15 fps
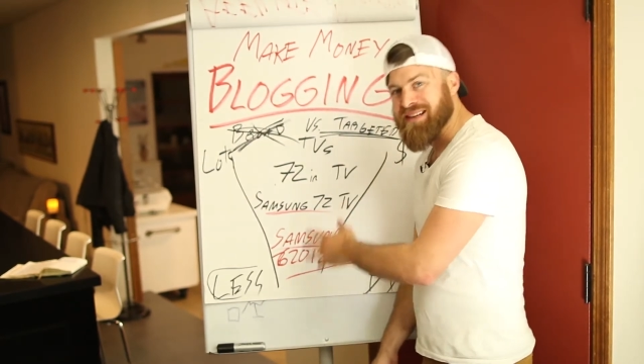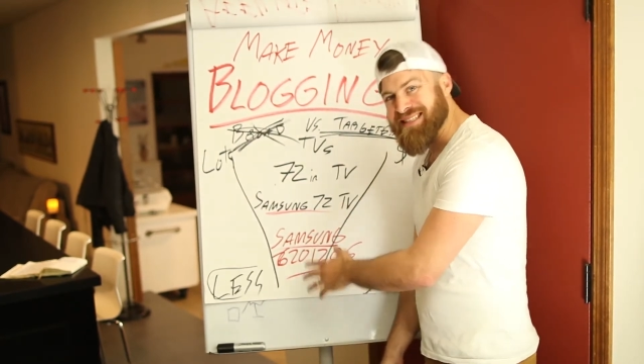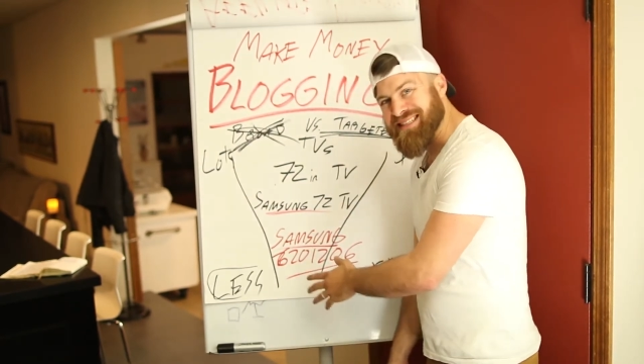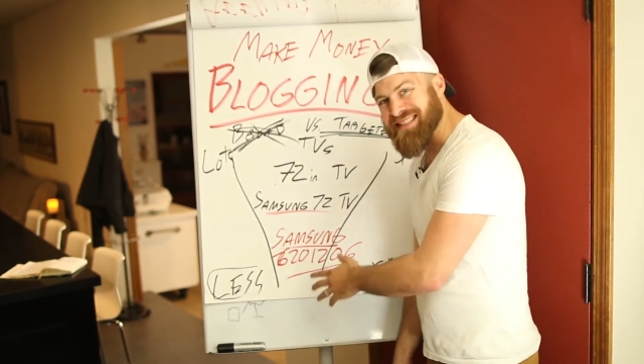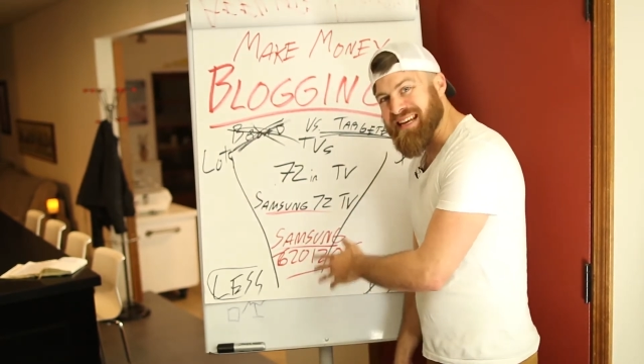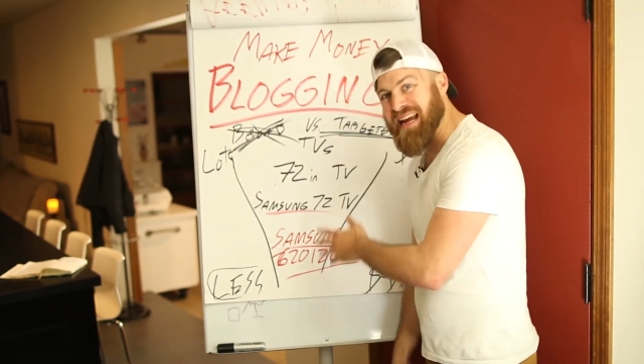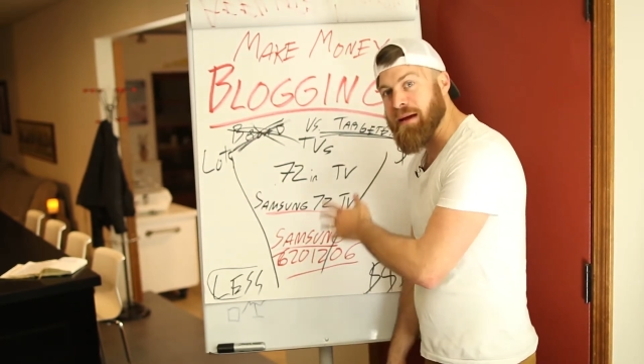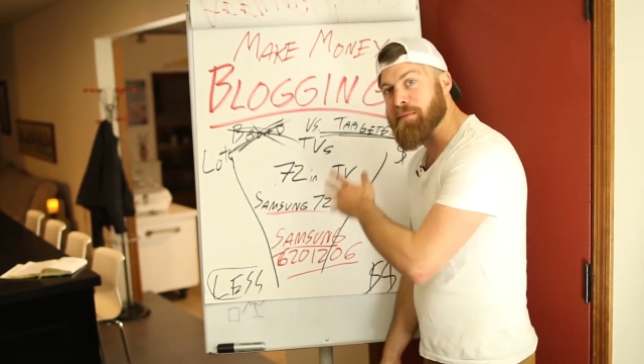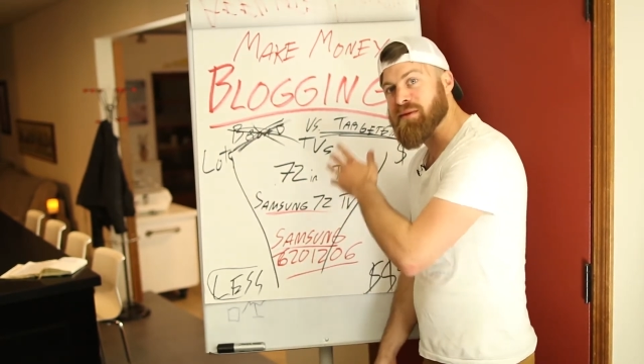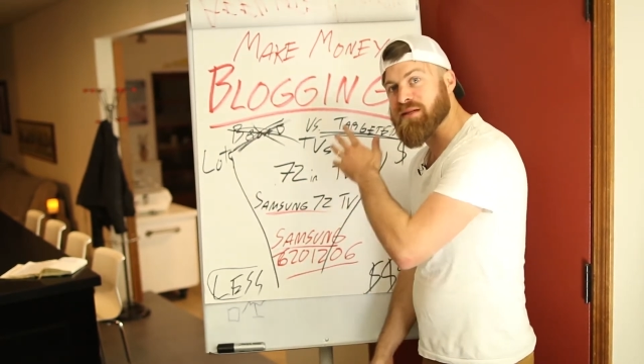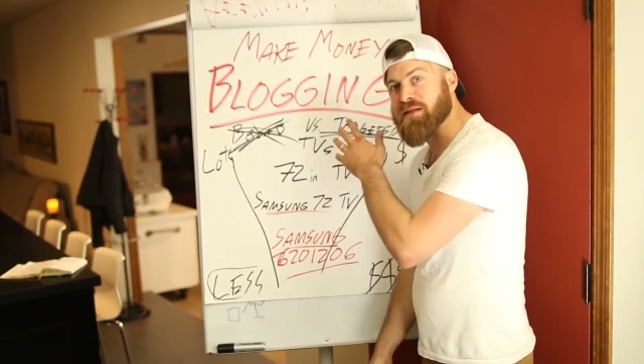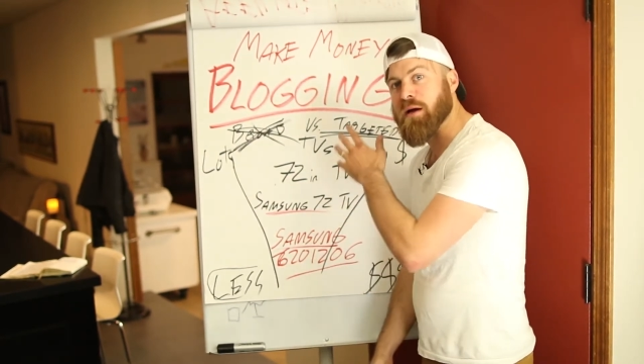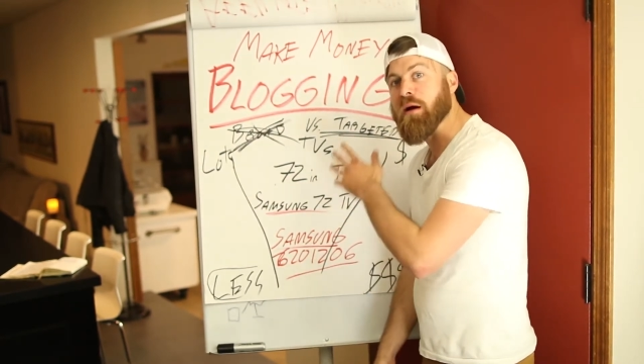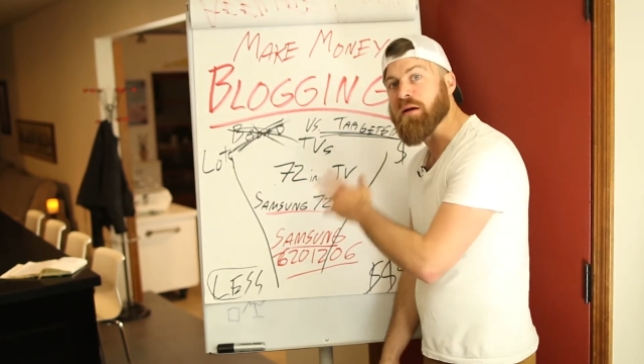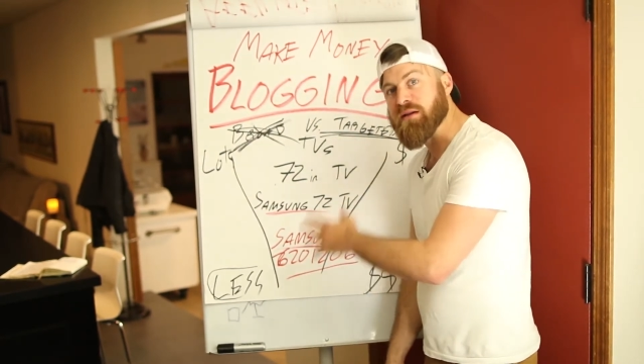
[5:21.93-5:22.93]

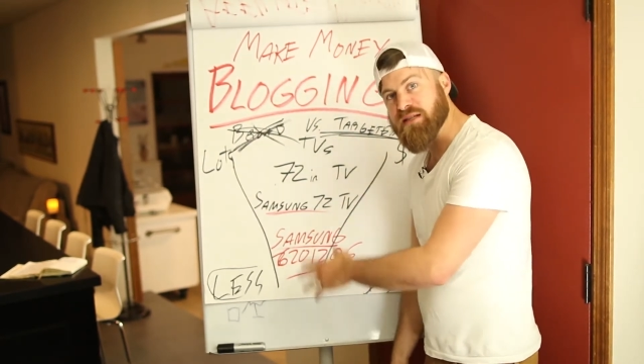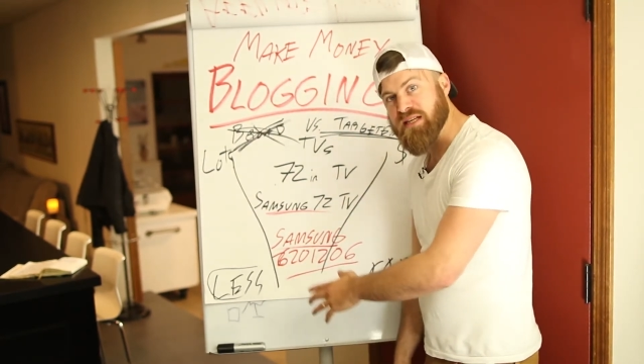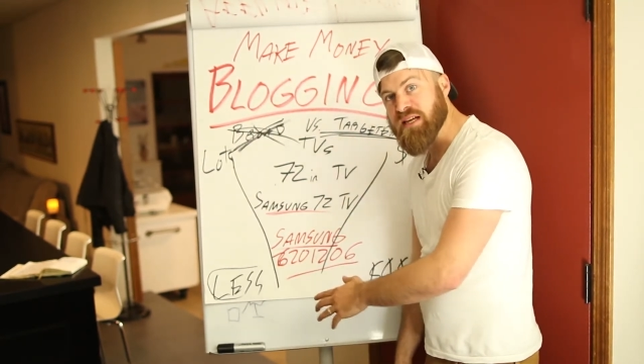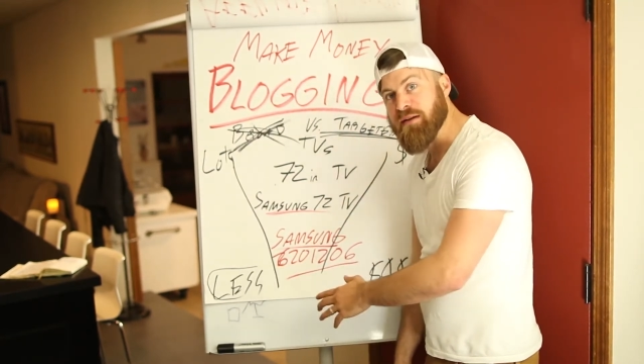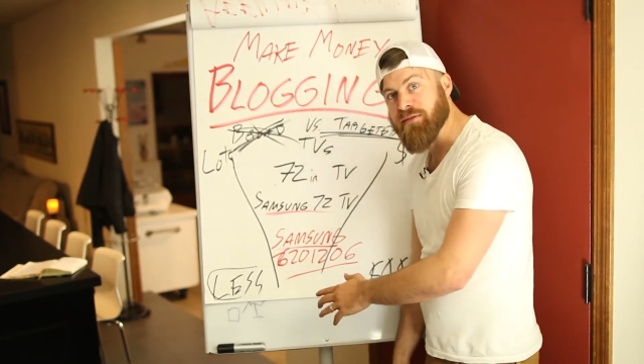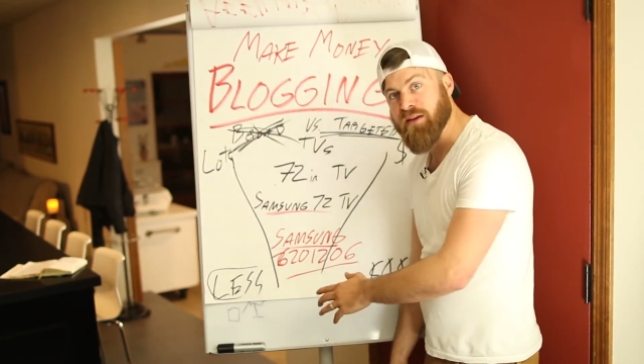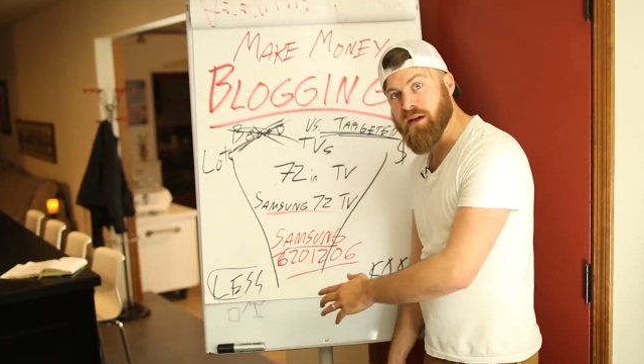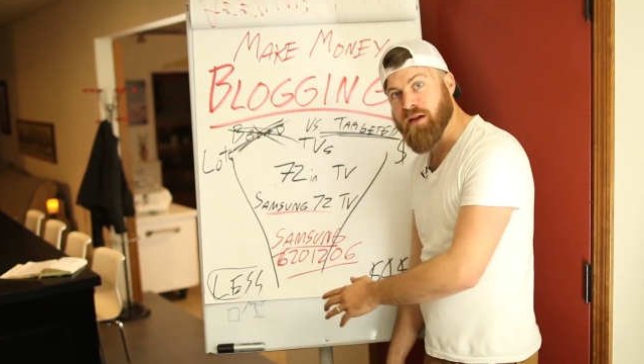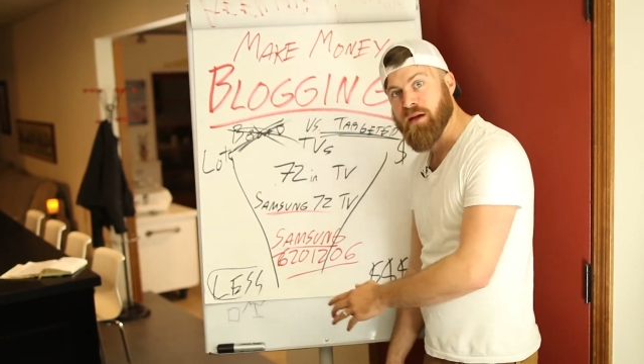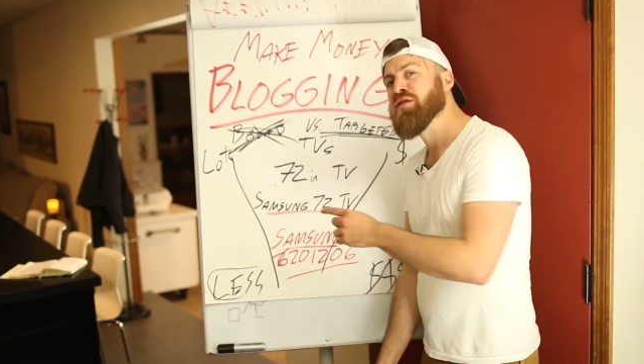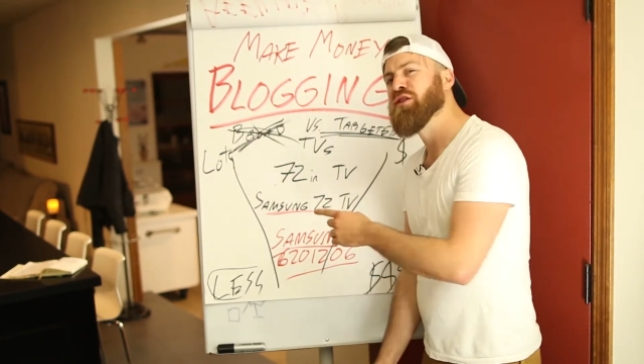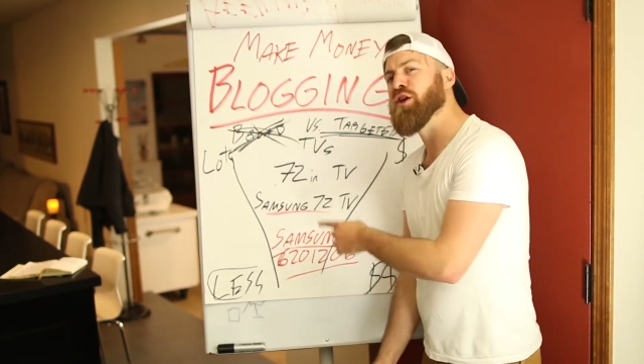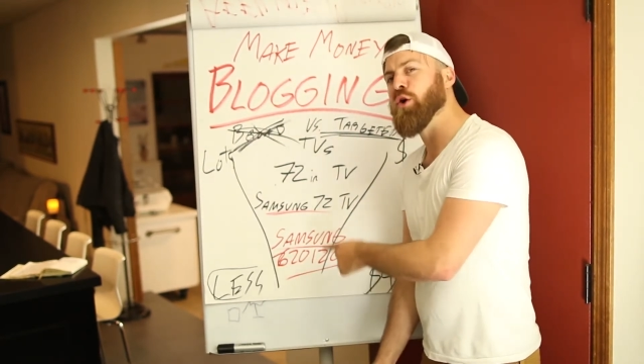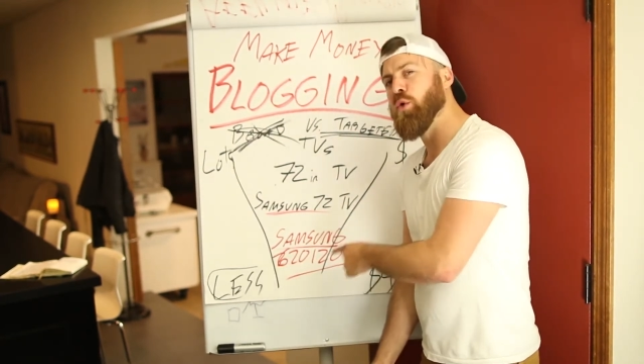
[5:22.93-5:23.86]
Samsung TV. The